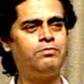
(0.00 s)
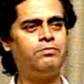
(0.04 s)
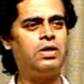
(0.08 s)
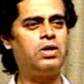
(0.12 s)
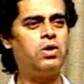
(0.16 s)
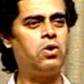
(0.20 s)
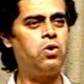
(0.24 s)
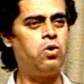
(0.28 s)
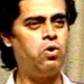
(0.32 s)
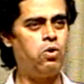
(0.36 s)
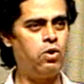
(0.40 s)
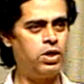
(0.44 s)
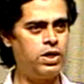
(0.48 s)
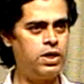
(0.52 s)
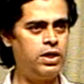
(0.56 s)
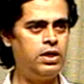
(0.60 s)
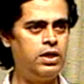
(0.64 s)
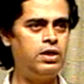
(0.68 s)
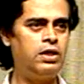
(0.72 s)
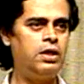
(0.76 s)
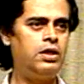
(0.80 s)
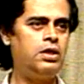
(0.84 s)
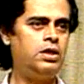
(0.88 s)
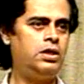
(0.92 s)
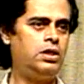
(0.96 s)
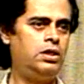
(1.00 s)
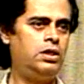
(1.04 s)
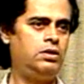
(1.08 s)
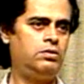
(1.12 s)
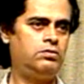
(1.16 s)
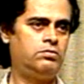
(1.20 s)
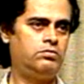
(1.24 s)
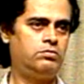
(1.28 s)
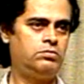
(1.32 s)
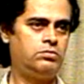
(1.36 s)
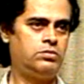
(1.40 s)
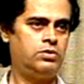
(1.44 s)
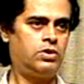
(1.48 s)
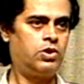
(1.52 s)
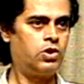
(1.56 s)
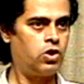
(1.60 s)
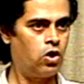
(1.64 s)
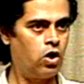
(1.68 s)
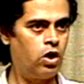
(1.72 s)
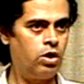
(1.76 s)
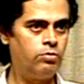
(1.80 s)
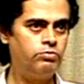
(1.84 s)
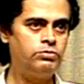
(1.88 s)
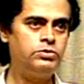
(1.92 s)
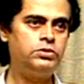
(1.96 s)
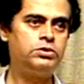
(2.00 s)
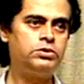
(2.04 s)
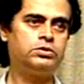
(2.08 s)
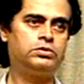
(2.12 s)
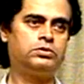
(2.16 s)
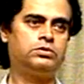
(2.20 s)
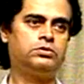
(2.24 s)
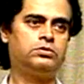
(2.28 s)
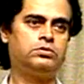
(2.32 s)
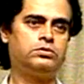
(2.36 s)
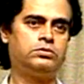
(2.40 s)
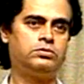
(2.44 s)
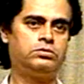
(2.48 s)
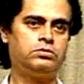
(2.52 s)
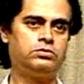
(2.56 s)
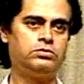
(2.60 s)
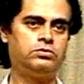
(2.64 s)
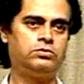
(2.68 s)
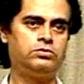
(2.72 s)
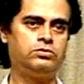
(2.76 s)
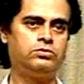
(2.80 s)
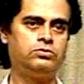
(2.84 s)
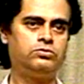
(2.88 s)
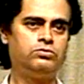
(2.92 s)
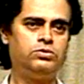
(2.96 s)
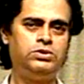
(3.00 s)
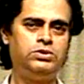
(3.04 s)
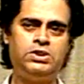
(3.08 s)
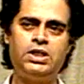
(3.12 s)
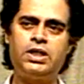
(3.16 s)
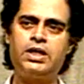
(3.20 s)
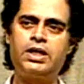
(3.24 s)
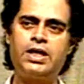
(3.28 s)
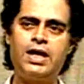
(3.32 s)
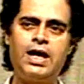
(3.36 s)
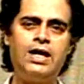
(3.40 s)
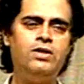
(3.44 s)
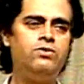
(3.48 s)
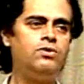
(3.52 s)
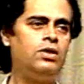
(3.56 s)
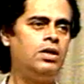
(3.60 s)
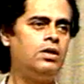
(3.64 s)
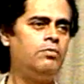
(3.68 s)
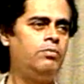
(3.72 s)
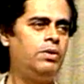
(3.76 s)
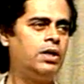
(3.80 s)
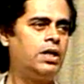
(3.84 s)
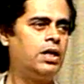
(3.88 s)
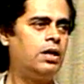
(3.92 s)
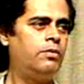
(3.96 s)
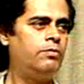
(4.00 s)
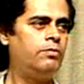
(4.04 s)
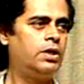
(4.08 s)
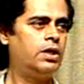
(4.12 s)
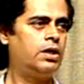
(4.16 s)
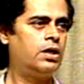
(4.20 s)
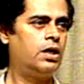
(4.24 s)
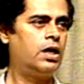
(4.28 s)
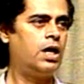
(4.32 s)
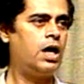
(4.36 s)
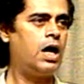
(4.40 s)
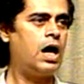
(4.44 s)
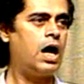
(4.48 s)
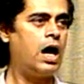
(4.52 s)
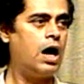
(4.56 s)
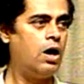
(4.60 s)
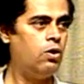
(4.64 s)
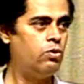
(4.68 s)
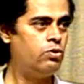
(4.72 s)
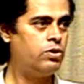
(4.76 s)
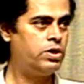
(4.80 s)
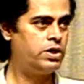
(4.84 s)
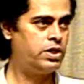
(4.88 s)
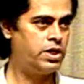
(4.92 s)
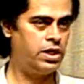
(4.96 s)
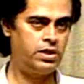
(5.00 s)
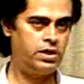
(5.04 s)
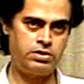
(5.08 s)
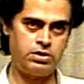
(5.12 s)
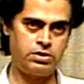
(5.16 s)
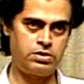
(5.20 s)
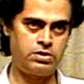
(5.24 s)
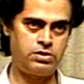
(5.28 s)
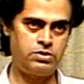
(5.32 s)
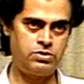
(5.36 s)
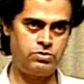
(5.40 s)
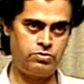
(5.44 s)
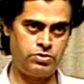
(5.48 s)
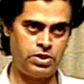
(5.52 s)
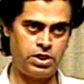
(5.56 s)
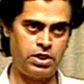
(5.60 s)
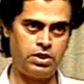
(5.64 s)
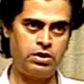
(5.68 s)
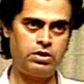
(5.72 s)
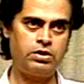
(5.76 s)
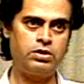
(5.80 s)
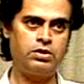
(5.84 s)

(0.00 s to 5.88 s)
but ordinary ROMs which are gradually becoming outdated today.